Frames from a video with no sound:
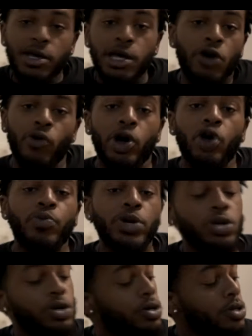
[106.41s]
I wasn't going to
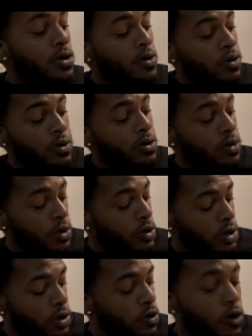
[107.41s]
be here. So
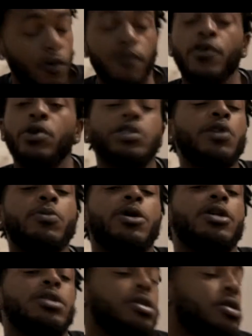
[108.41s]
you going to fuck
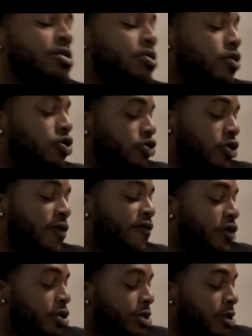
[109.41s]
somebody, or you going
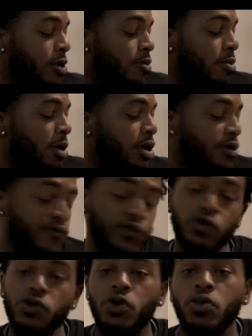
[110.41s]
to fuck something. And if
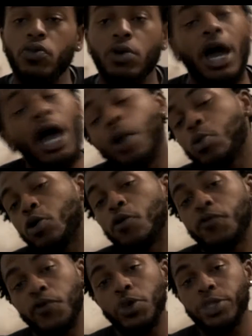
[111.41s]
you don't, I'm
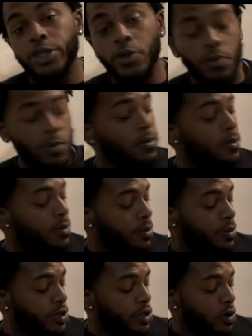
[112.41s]
going to fuck something.
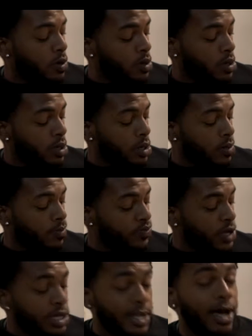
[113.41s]
So
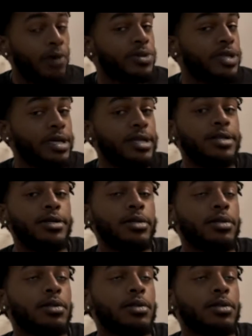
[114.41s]
that's how I was thinking it.